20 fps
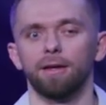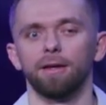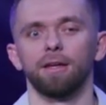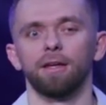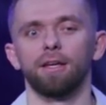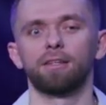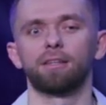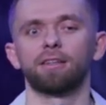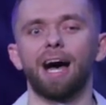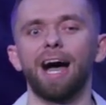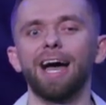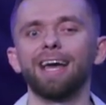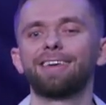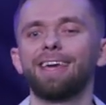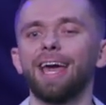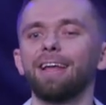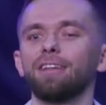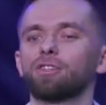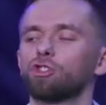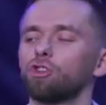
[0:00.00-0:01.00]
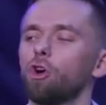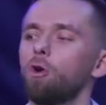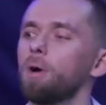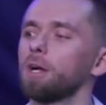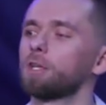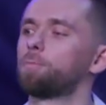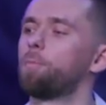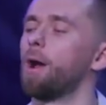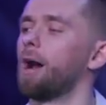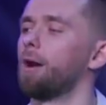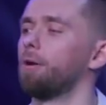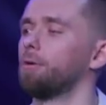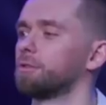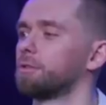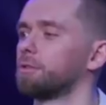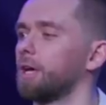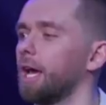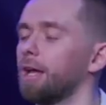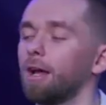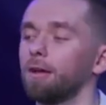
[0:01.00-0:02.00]
He says, I gained so much
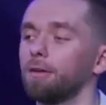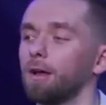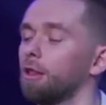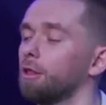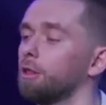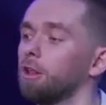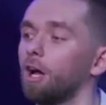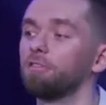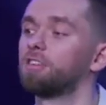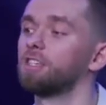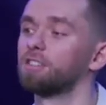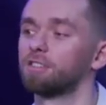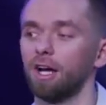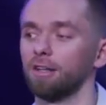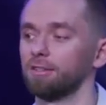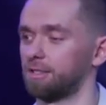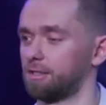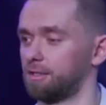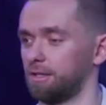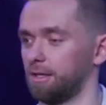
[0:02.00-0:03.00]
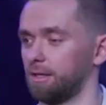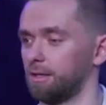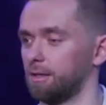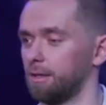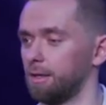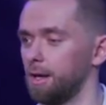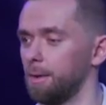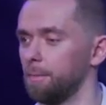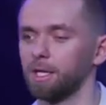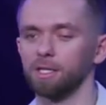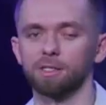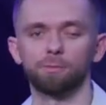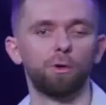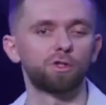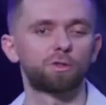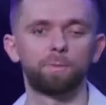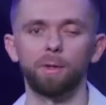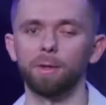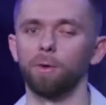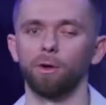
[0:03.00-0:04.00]
pounds and I, I loved his honesty because
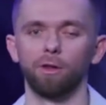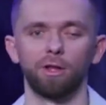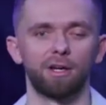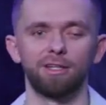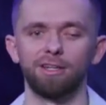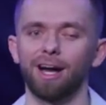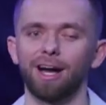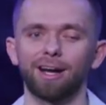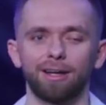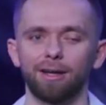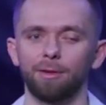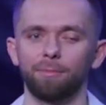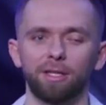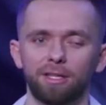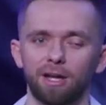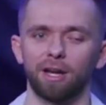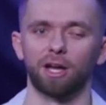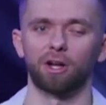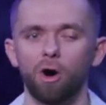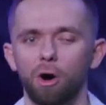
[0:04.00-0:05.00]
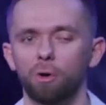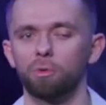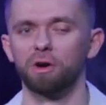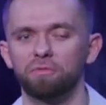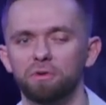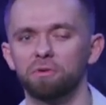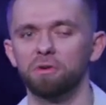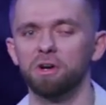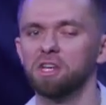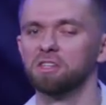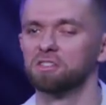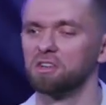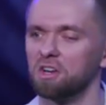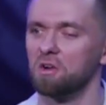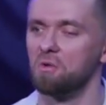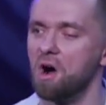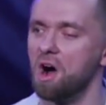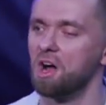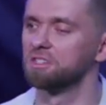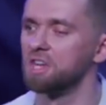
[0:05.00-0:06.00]
most people are not going to be there like, oh, referees are the
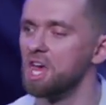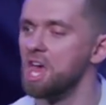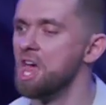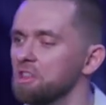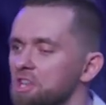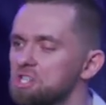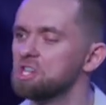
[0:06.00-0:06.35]
ones, the